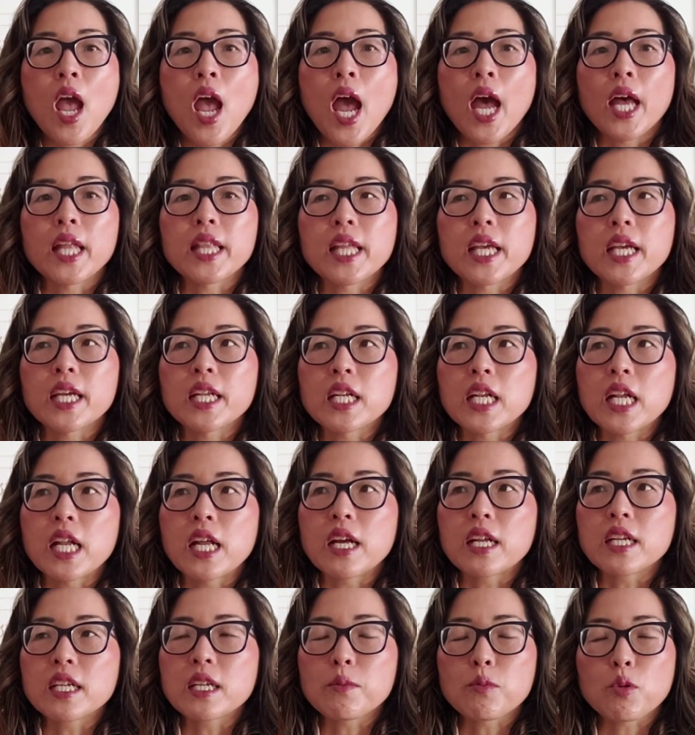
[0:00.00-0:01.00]
And then
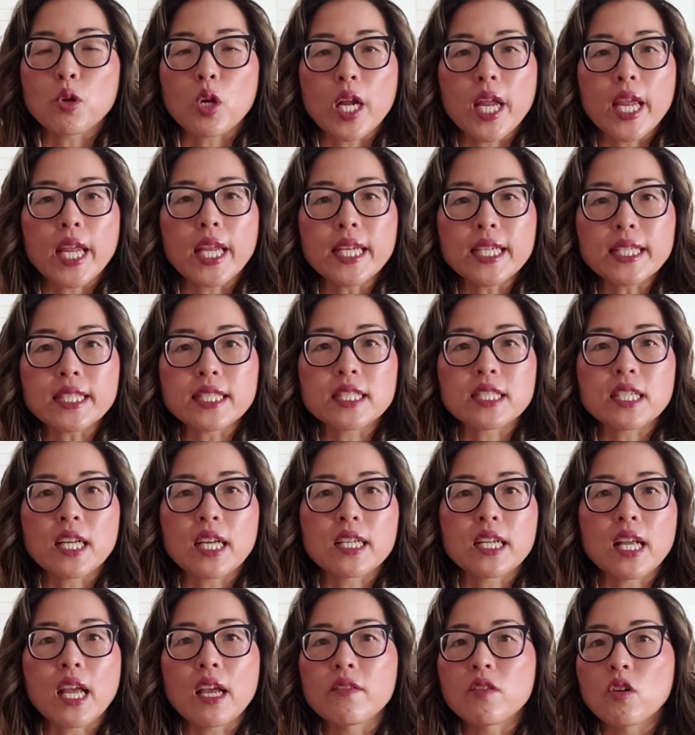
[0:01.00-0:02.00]
number 8,
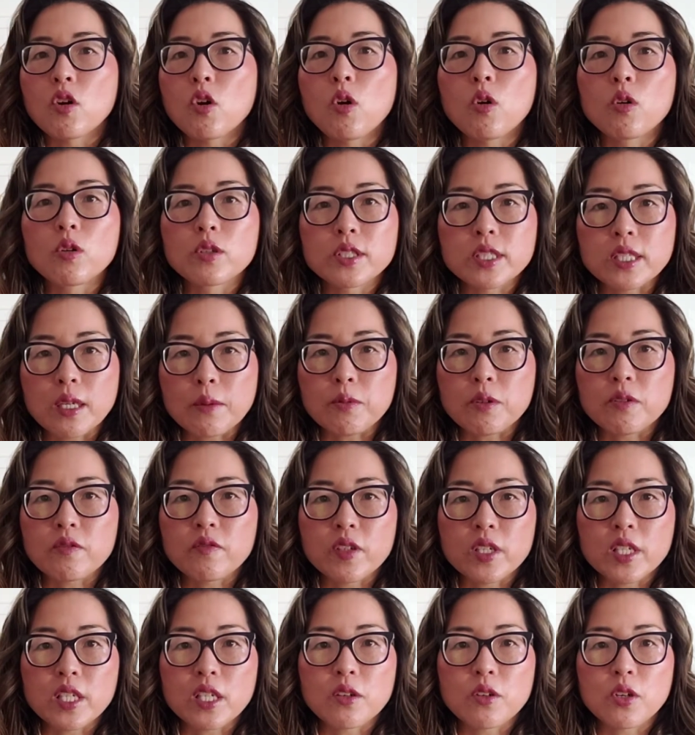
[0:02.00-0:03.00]
and I have a whole separate
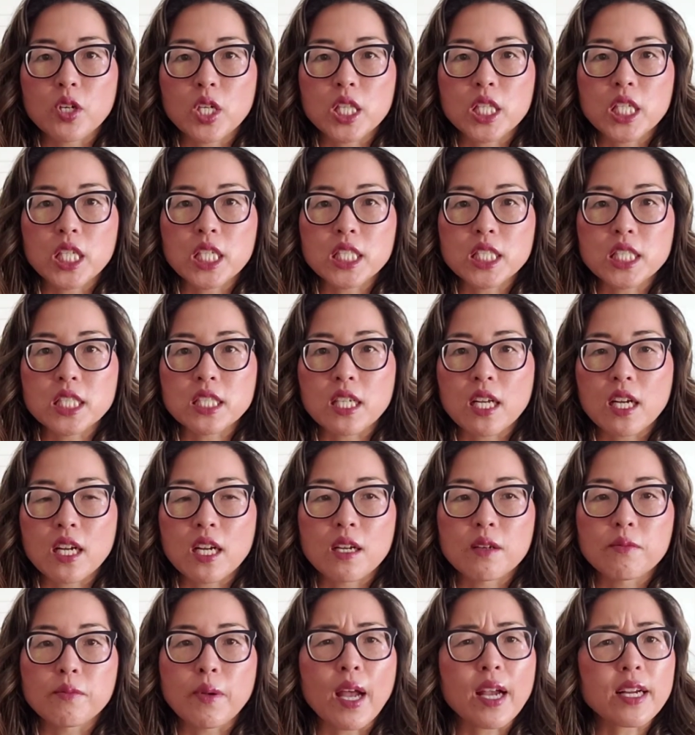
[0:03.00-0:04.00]
video on this,
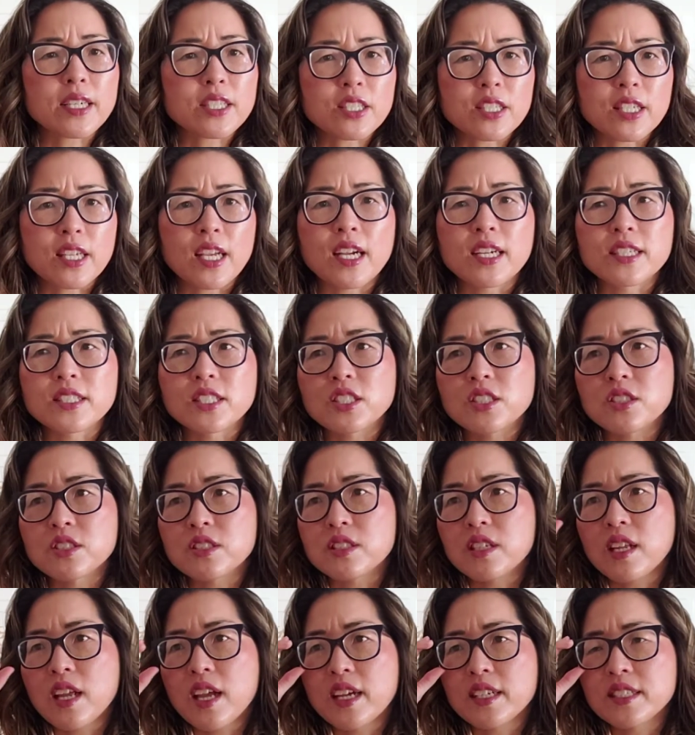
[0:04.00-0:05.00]
actually
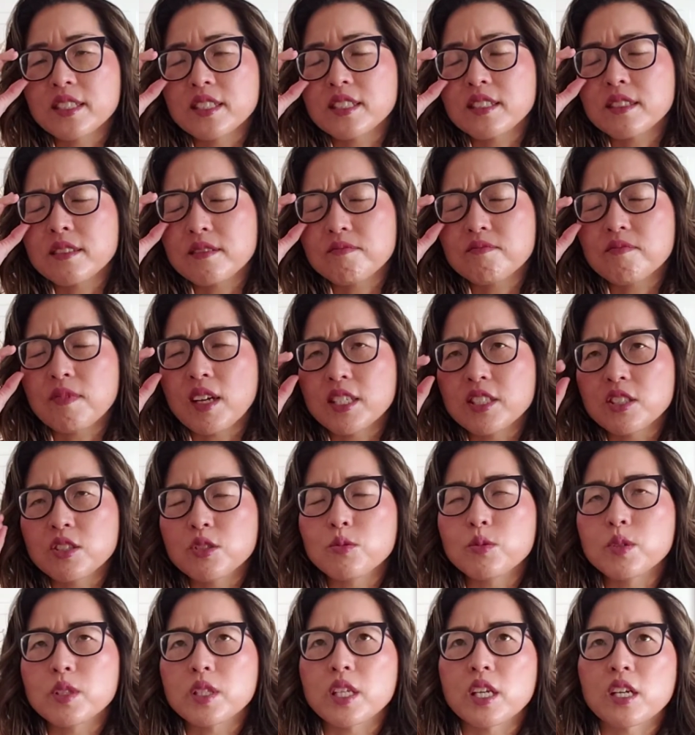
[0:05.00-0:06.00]
as I do
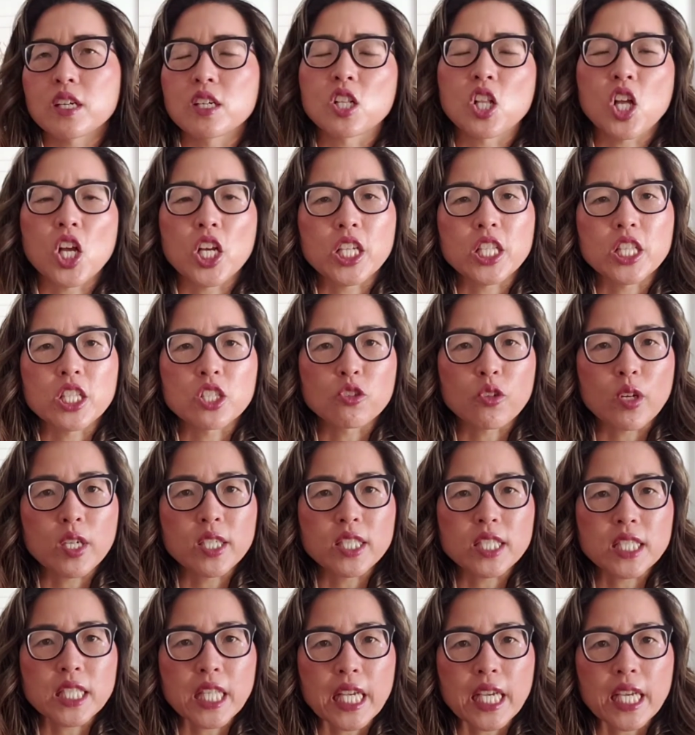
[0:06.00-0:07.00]
with the unclogging the
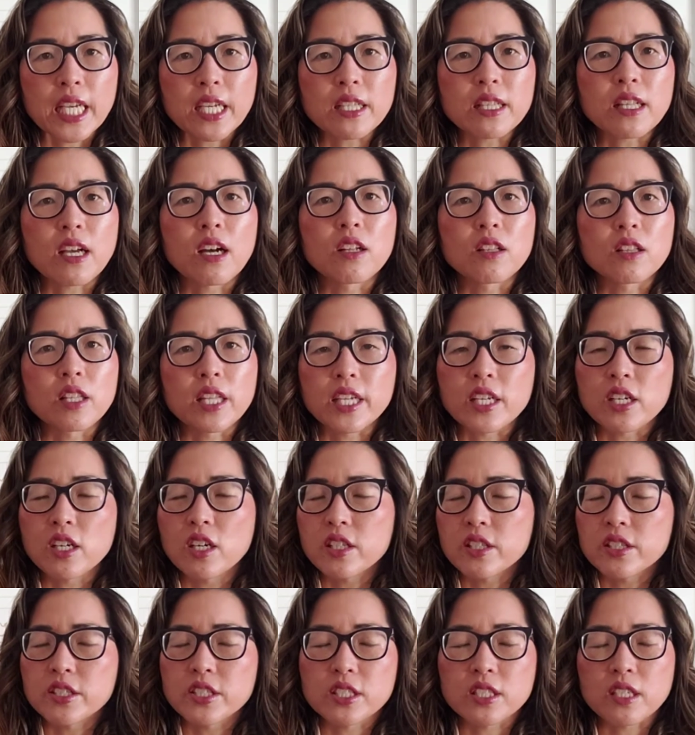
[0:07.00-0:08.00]
drains thing. I'll link
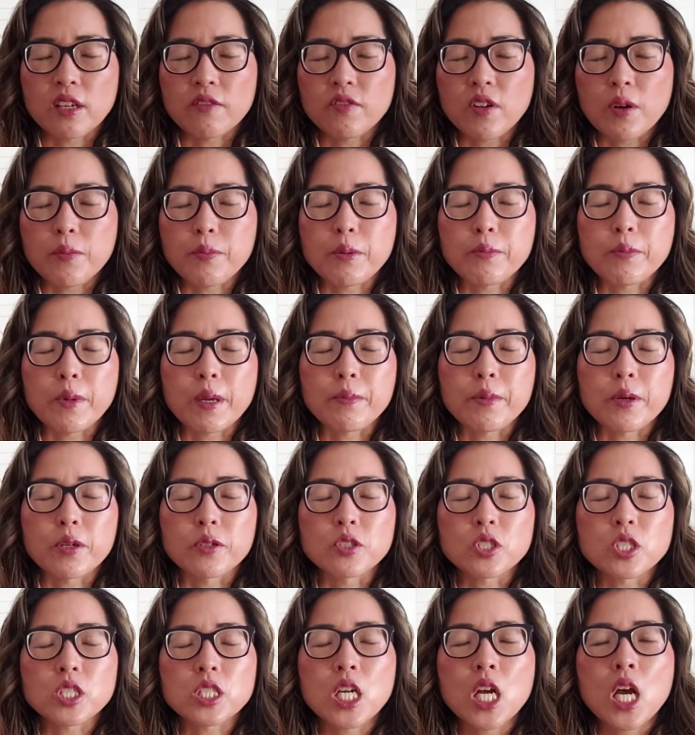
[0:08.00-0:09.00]
all this stuff up in my
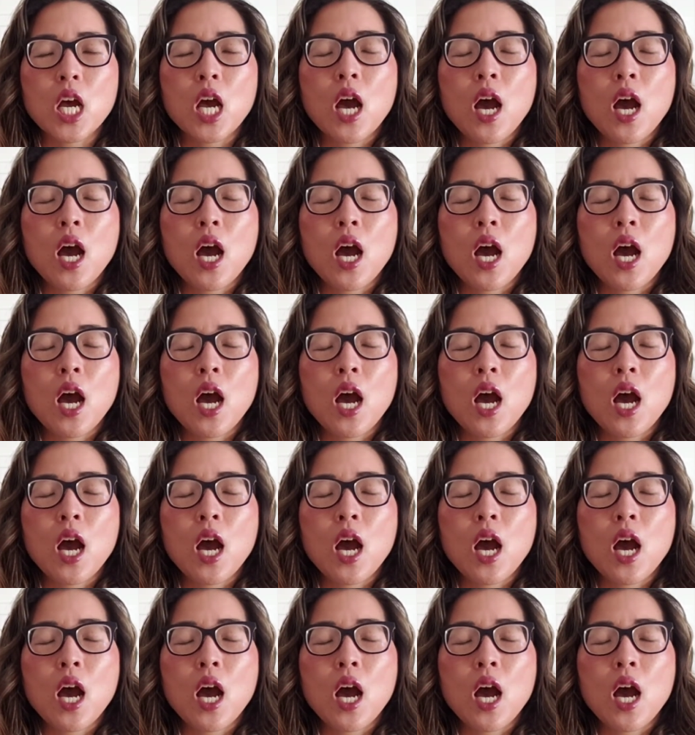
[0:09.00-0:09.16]
post.